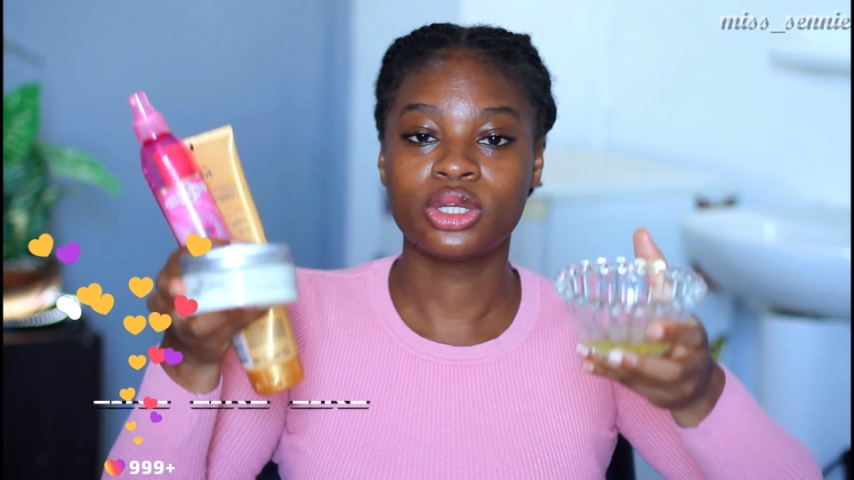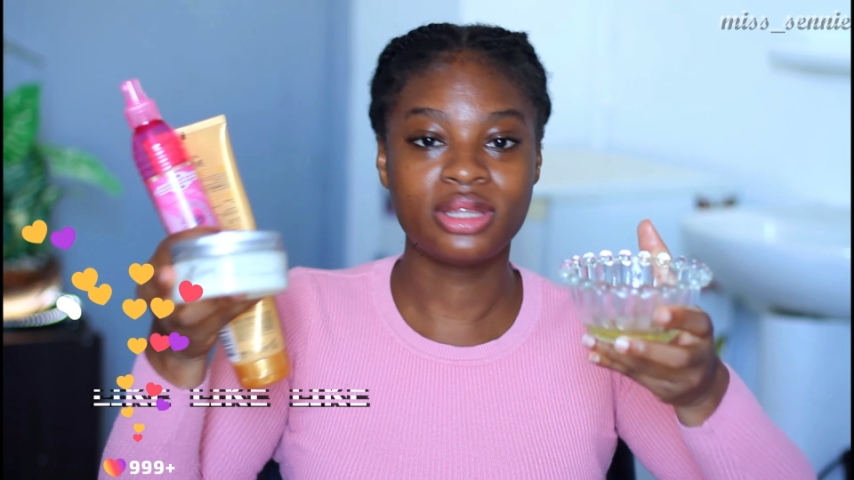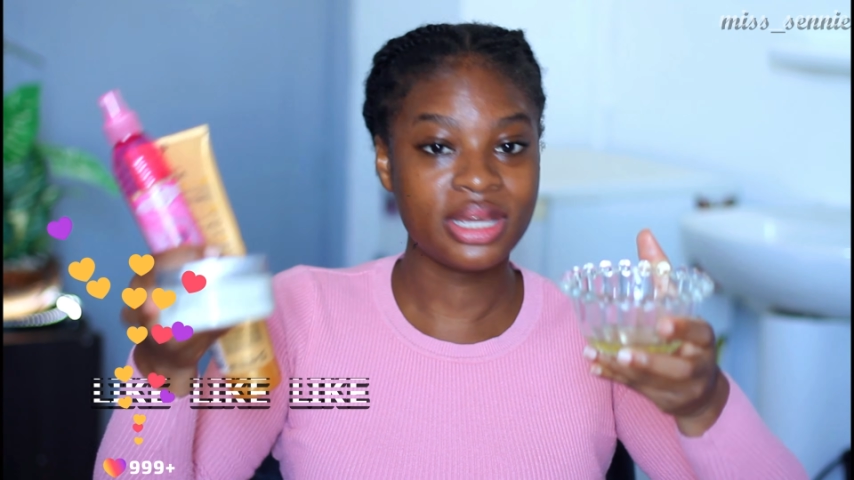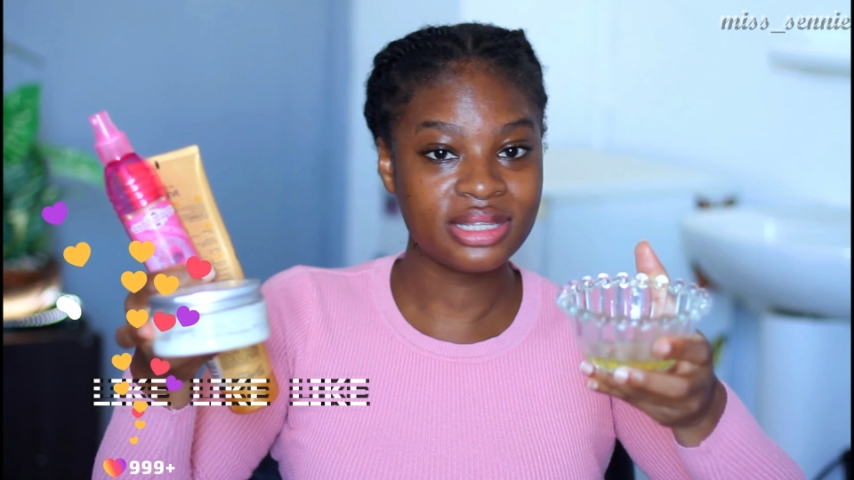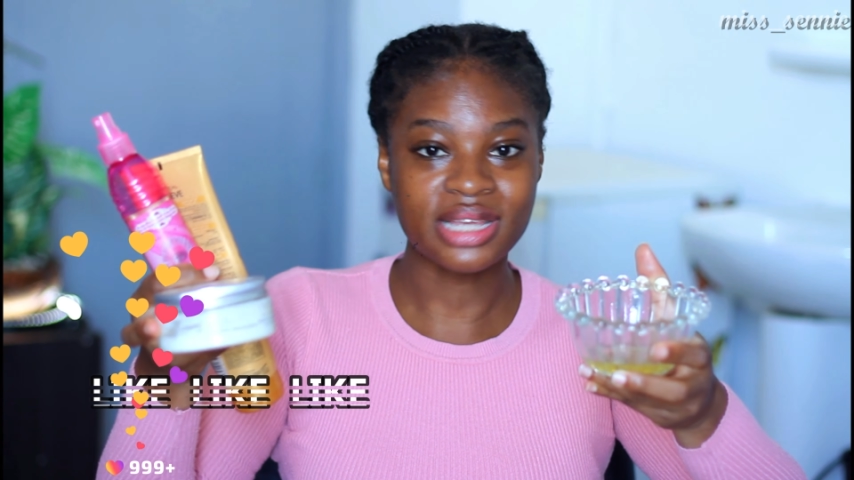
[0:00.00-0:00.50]

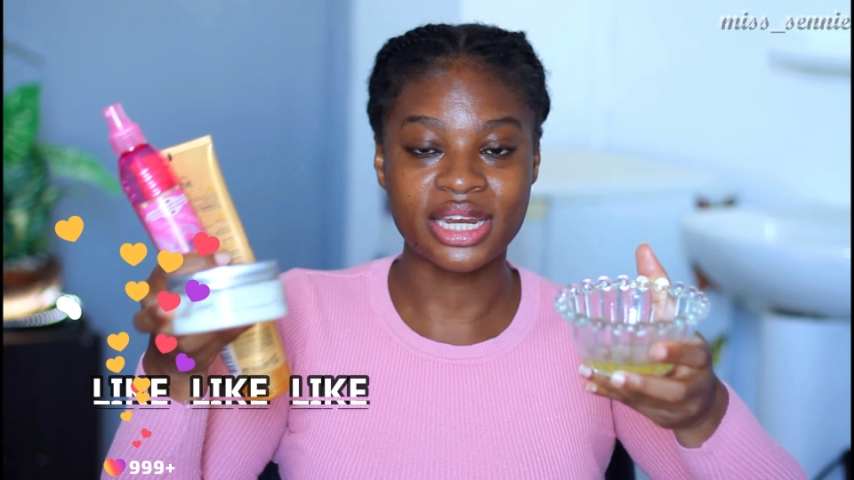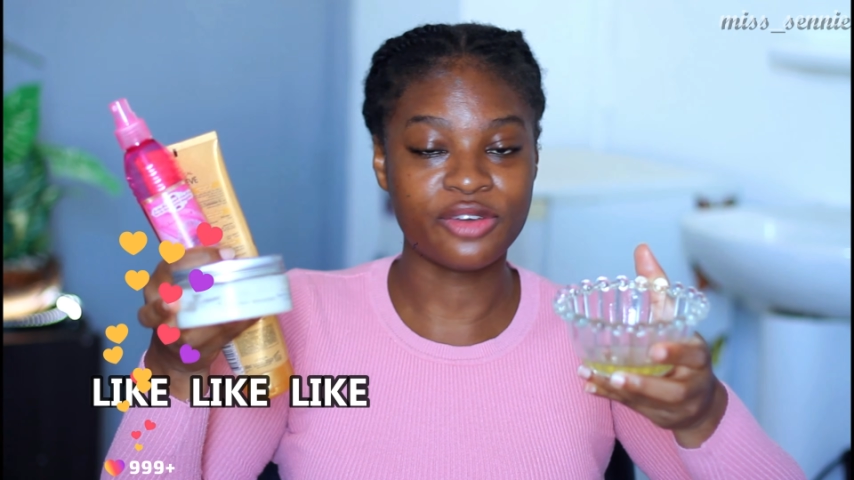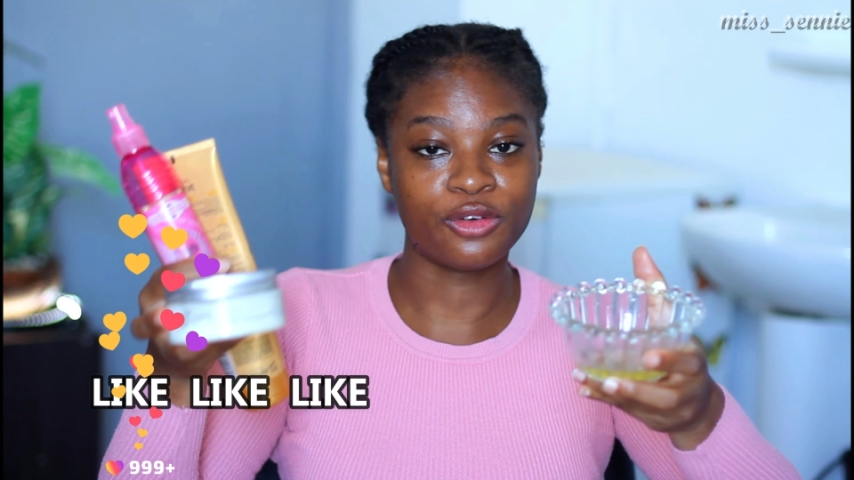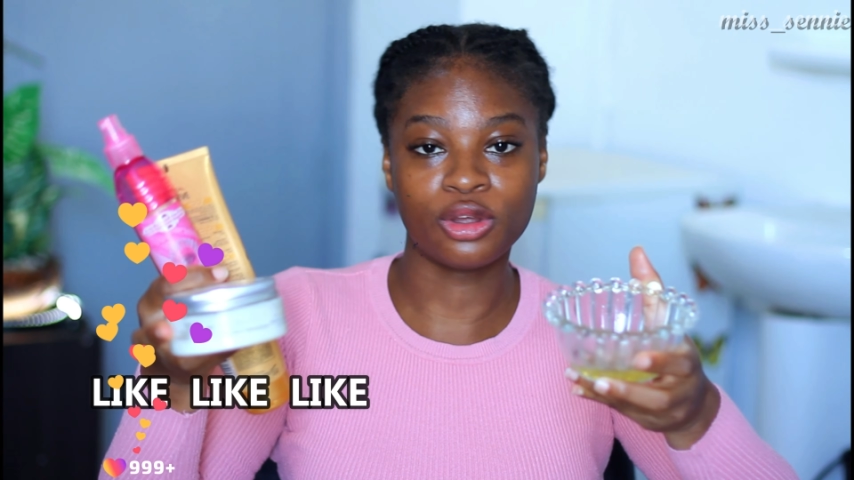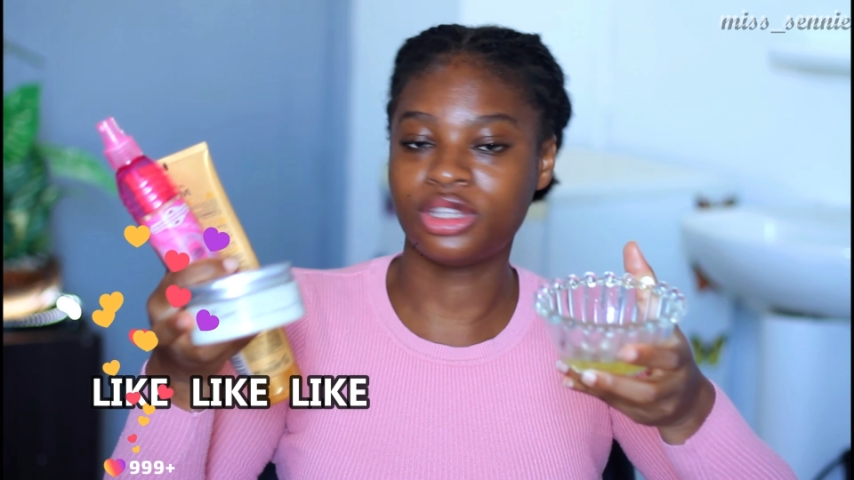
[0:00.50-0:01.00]
these are the
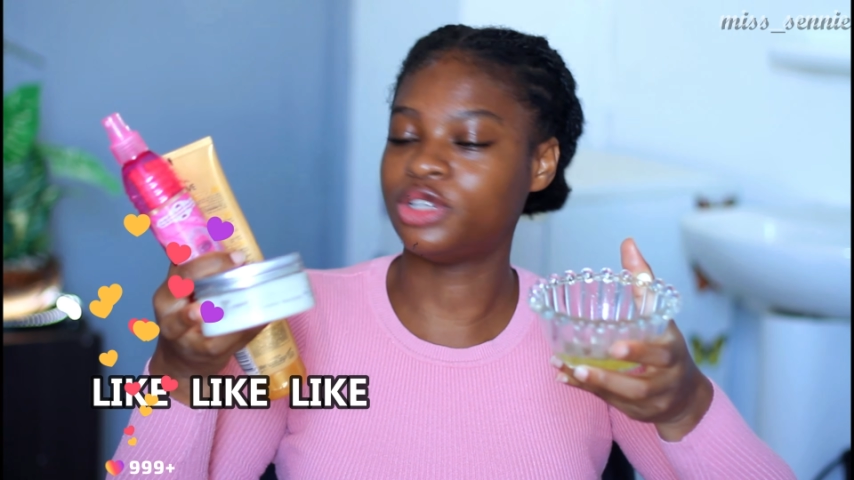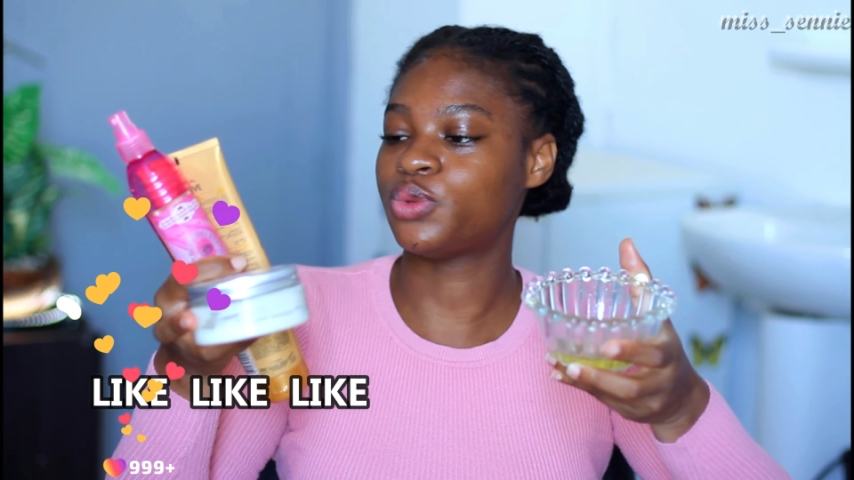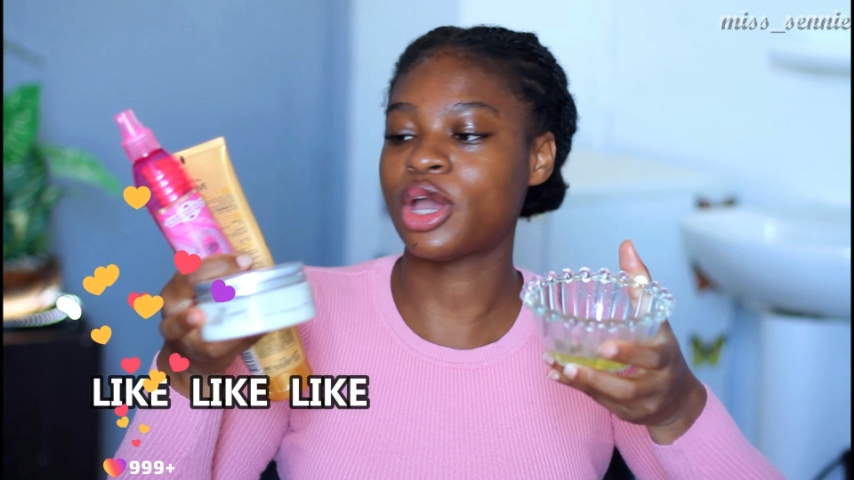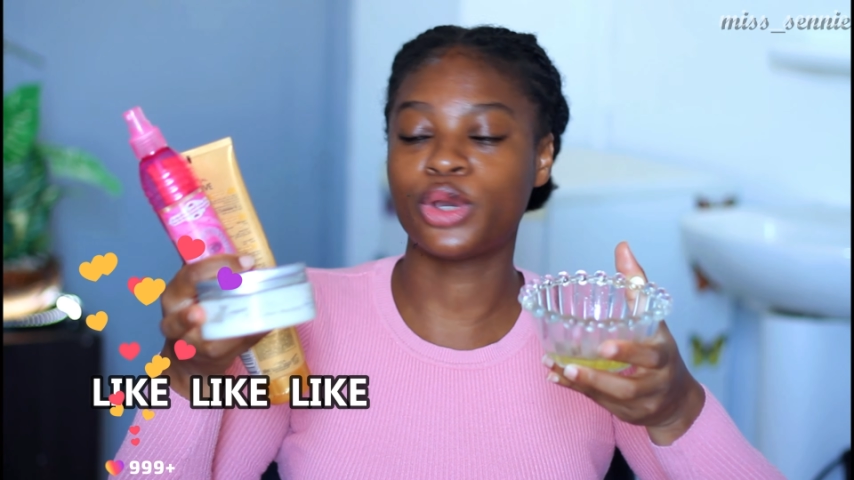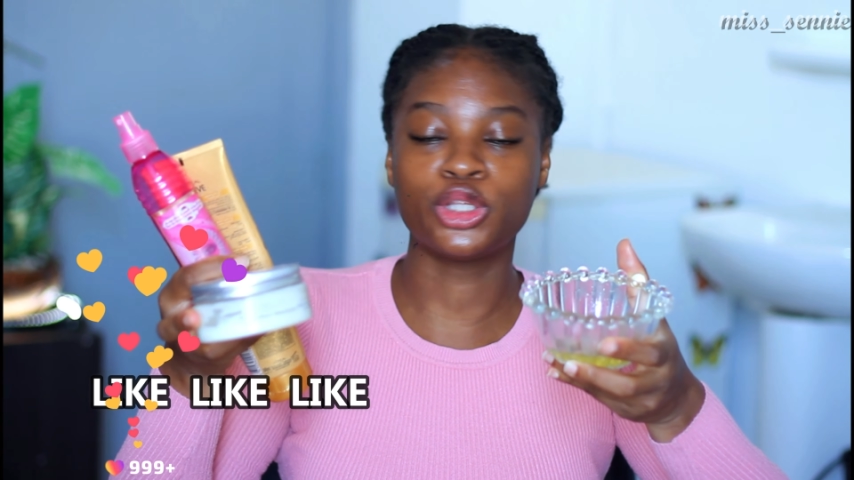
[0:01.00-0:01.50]
4 things we
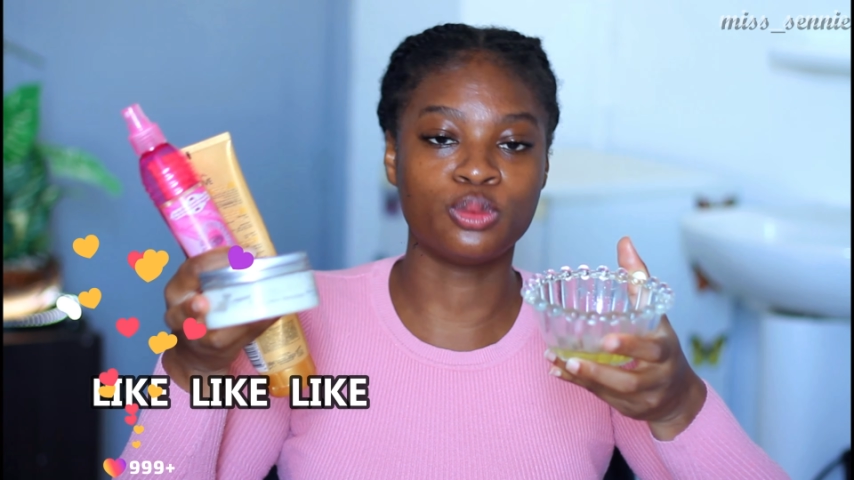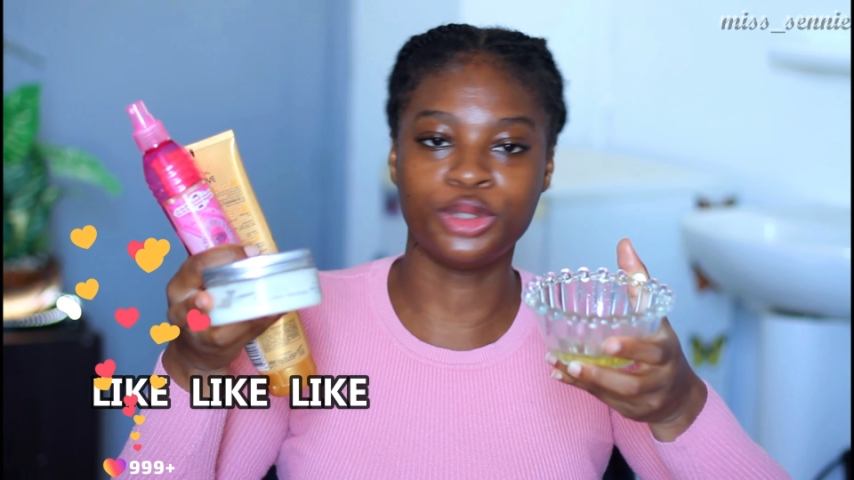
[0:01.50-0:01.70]
are going to be